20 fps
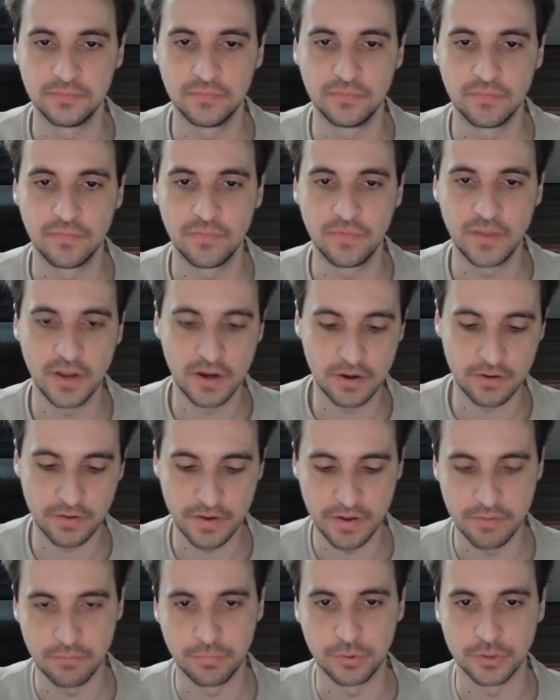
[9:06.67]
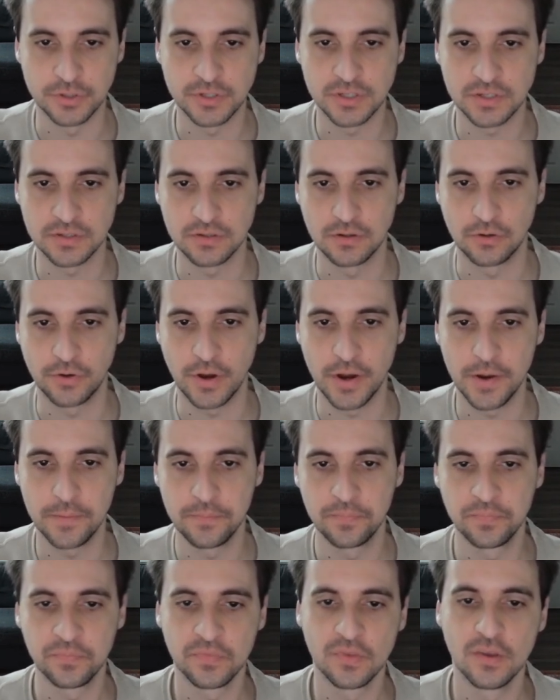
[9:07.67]
their inputs, okay?
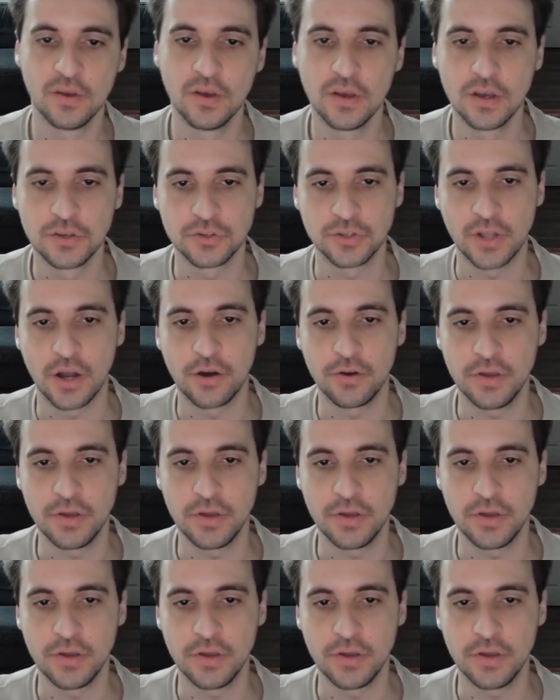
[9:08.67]
So now